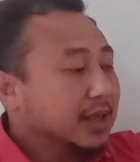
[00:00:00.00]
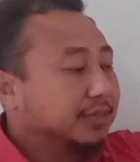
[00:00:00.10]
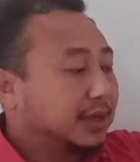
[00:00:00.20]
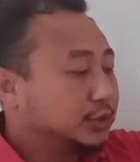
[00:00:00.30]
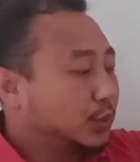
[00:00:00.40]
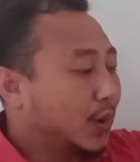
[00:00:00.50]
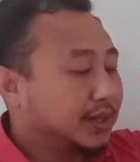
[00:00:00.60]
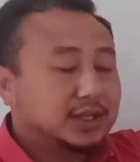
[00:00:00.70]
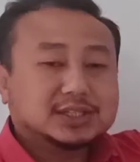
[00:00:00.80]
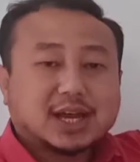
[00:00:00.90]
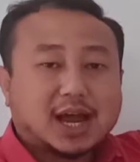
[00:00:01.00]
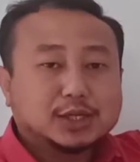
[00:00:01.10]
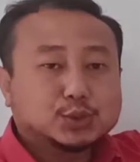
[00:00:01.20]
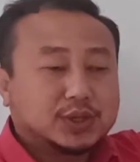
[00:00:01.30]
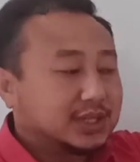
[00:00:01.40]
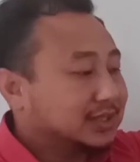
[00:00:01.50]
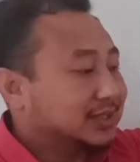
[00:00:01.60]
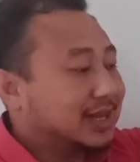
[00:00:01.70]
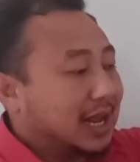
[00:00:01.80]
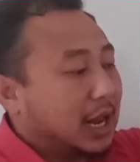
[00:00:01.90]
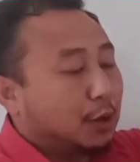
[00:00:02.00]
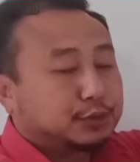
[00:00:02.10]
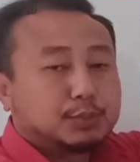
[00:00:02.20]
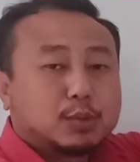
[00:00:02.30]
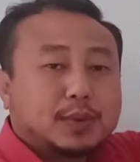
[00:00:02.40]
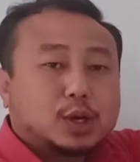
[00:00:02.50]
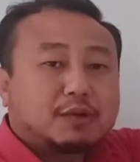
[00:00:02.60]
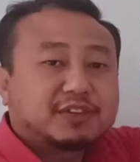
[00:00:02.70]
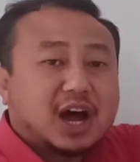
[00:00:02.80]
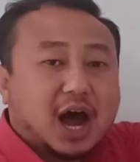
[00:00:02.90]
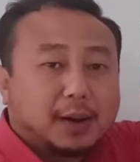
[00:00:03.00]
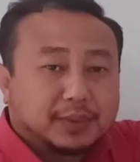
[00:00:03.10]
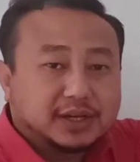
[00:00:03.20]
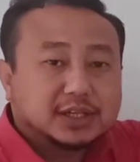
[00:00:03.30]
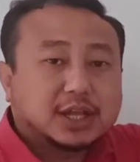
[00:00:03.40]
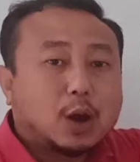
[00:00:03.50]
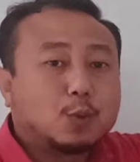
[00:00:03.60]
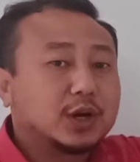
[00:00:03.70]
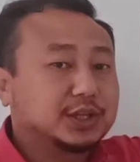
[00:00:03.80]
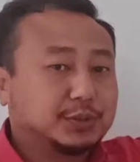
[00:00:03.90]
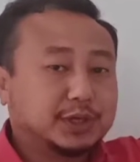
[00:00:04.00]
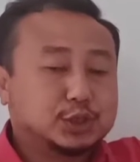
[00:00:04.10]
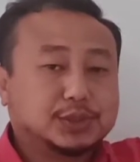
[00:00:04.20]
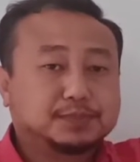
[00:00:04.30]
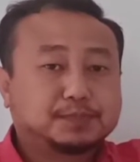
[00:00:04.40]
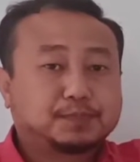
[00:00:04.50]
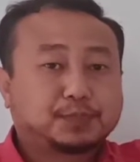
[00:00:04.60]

This hind joint doesn't allow the movement of the arm in the downward direction.